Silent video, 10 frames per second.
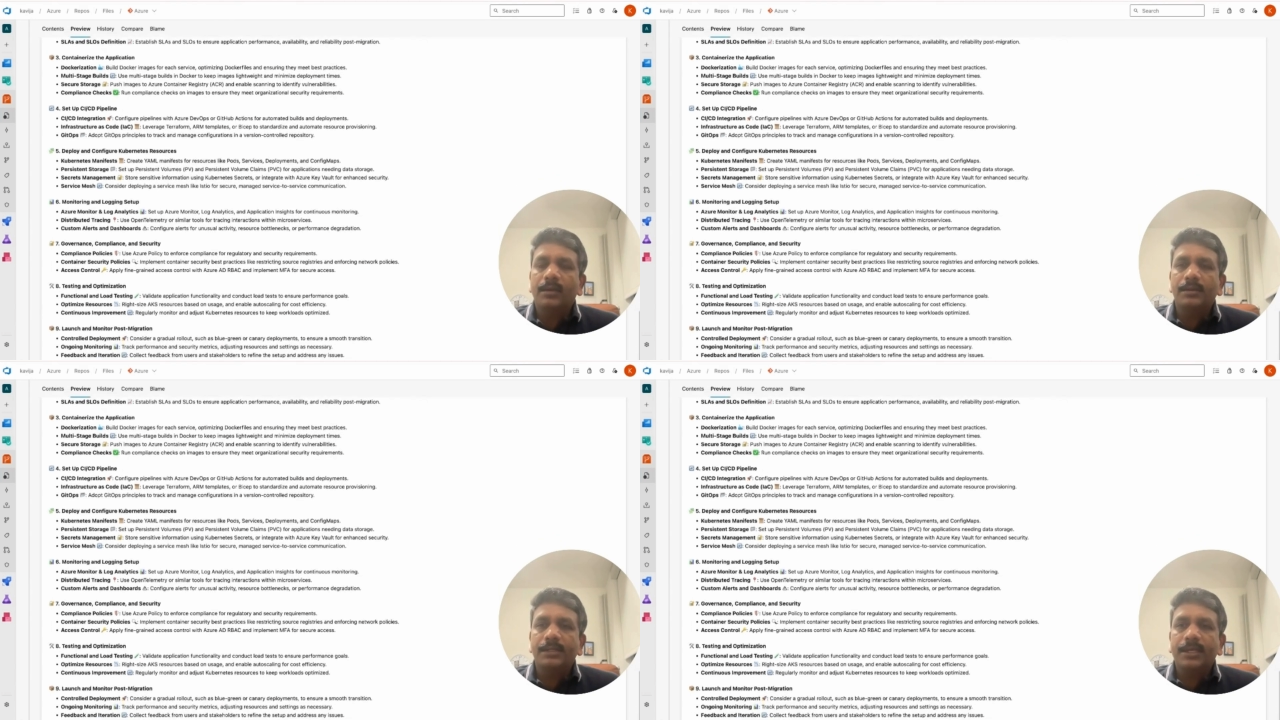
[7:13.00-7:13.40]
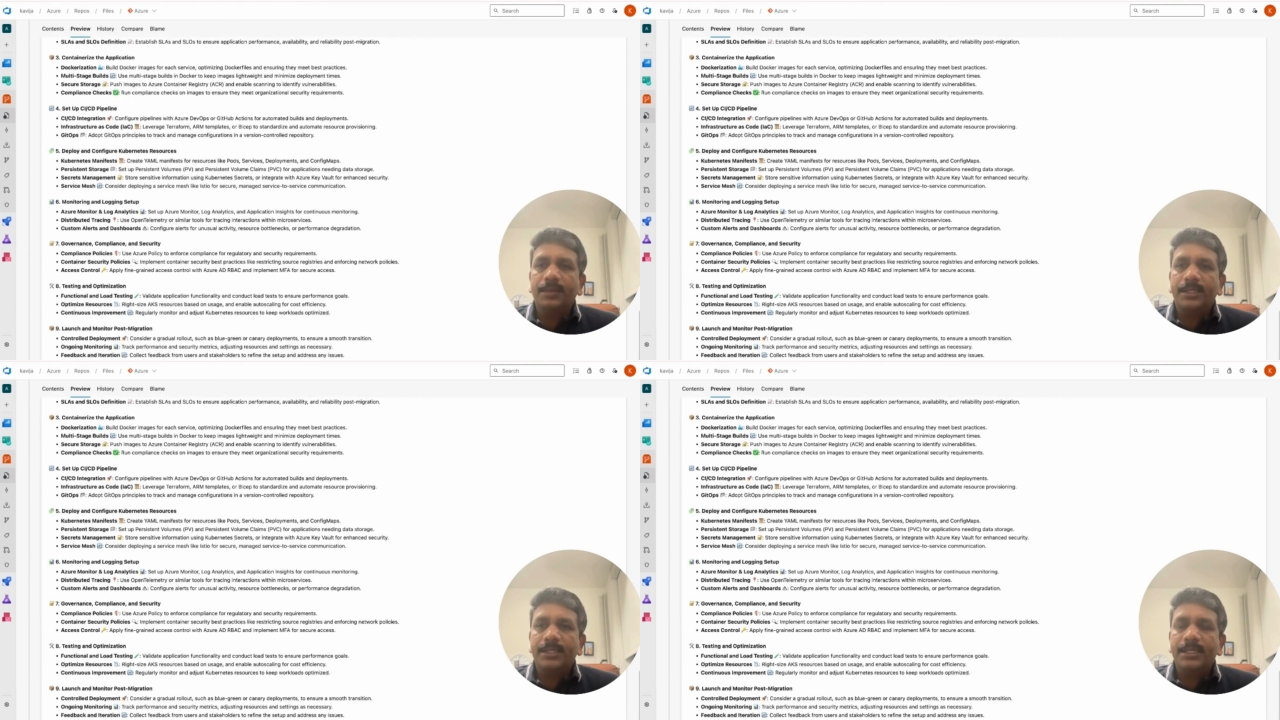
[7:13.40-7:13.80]
Set
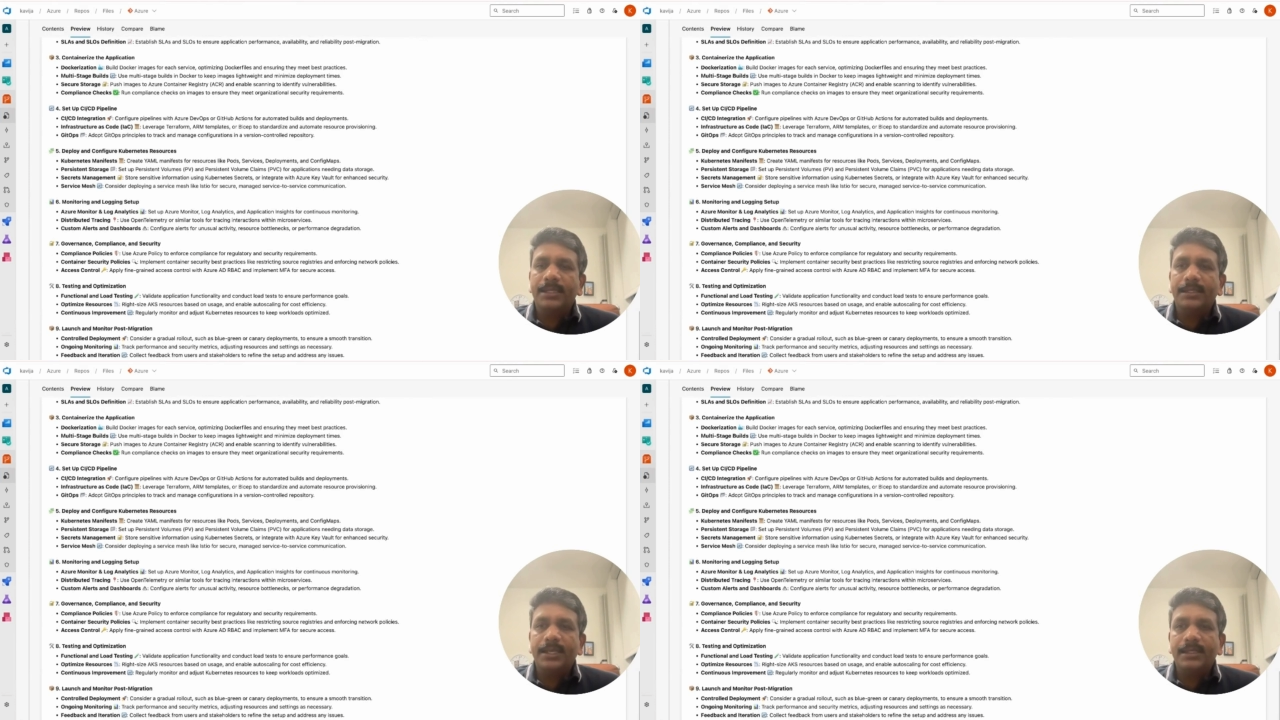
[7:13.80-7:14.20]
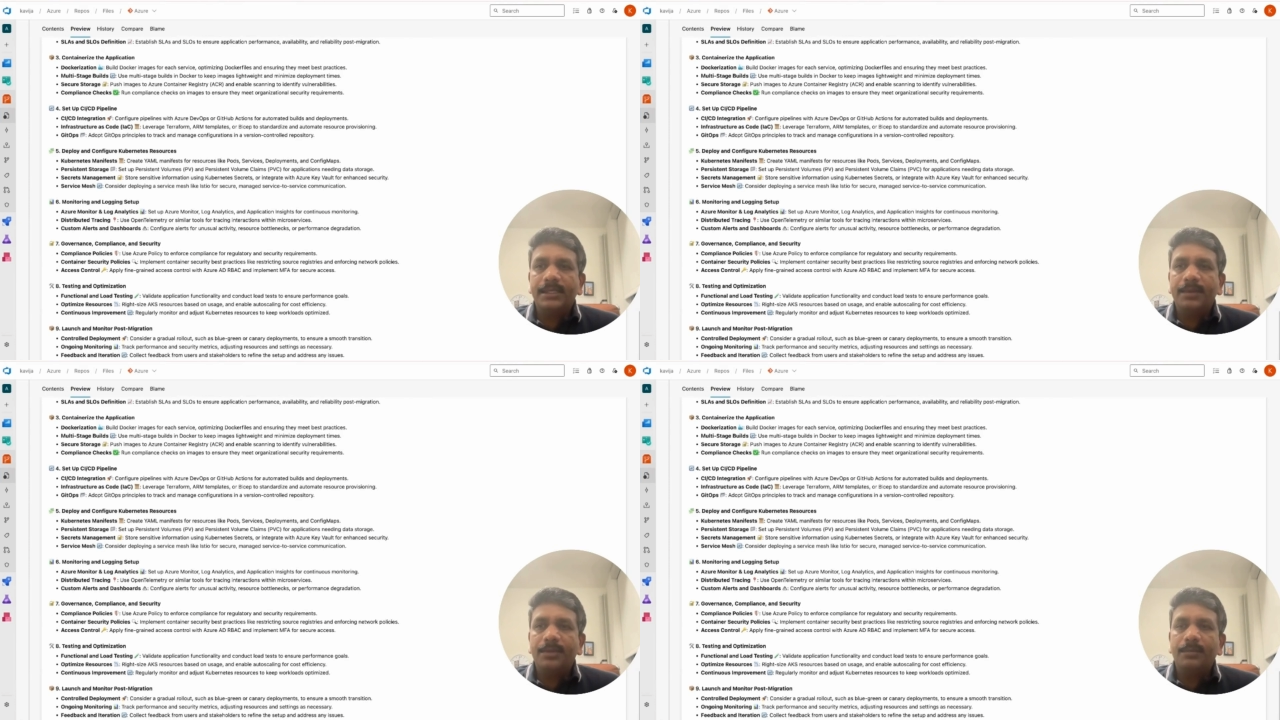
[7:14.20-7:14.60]
up a CD
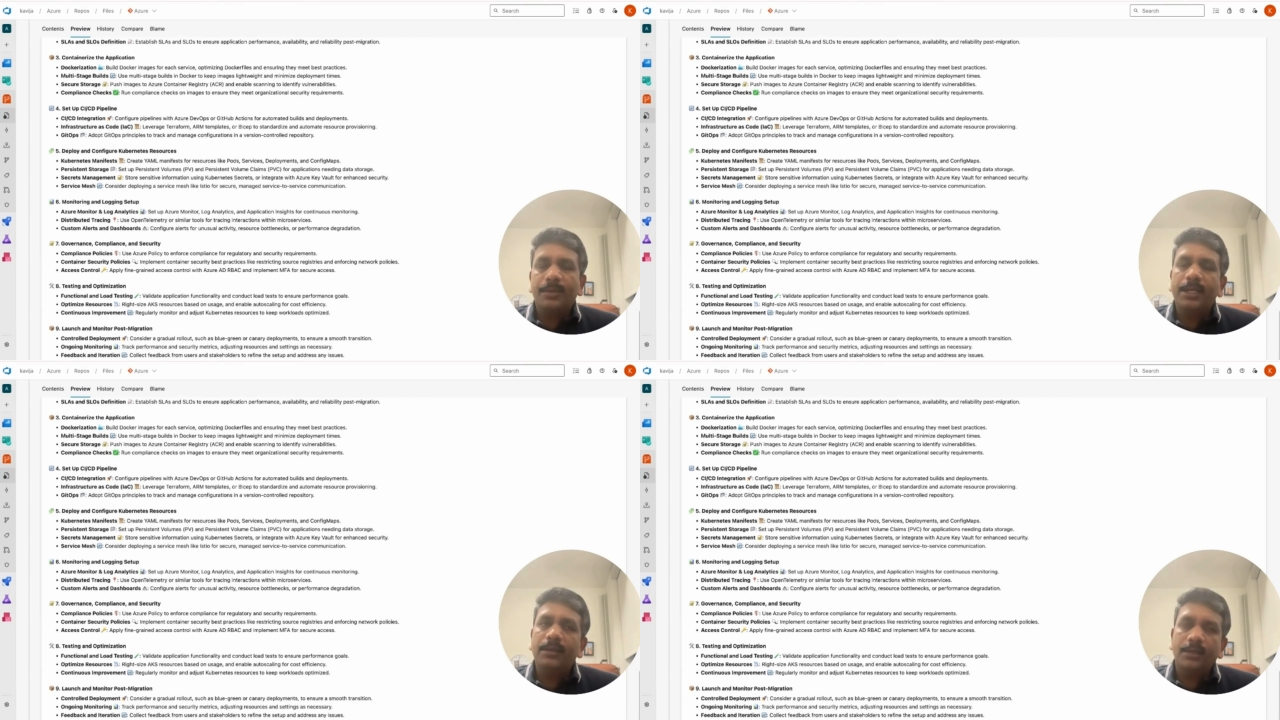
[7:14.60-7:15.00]
pipeline.